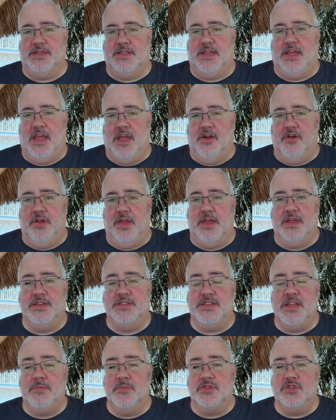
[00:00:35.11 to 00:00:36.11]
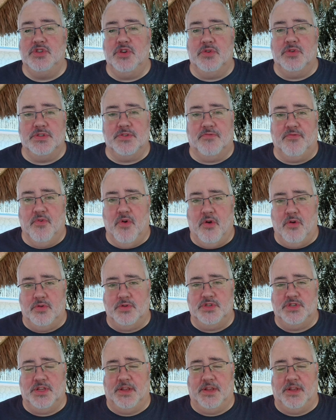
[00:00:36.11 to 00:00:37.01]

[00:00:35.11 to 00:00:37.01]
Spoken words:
City area. His name is Joseph Roach.